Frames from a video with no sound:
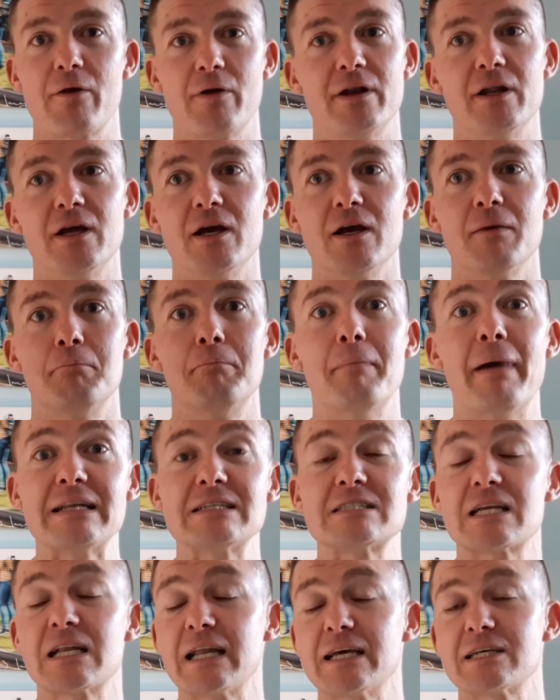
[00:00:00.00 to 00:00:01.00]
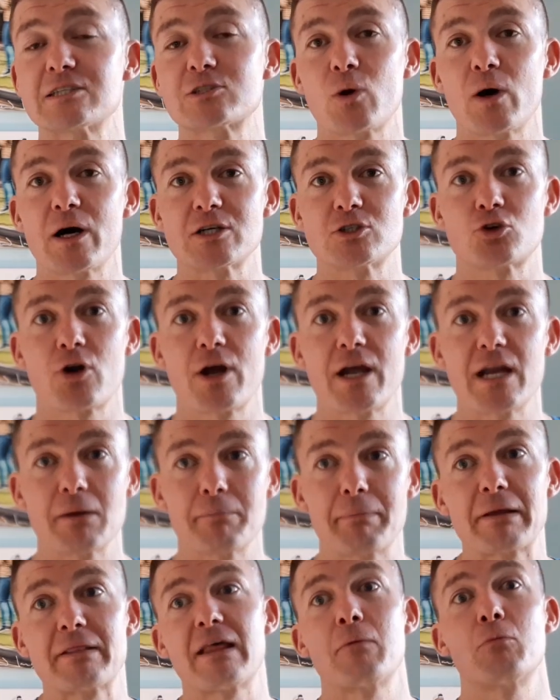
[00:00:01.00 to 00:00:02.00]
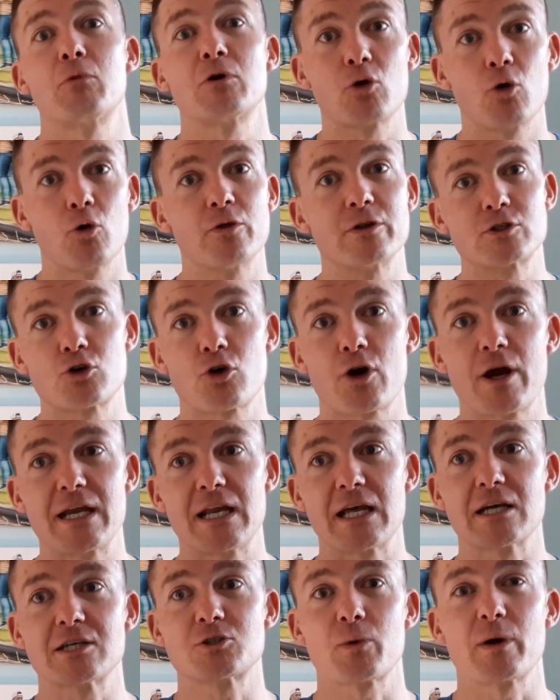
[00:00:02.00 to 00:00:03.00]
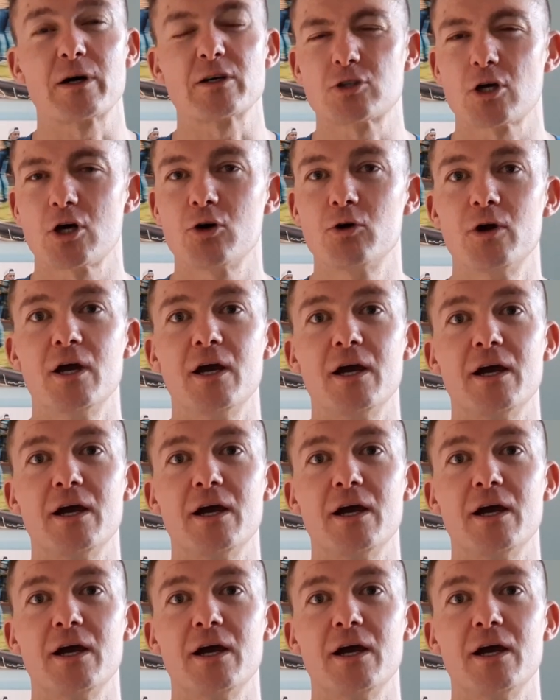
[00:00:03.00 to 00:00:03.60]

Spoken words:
and mentally it's quite draining, but then with all the training as well. So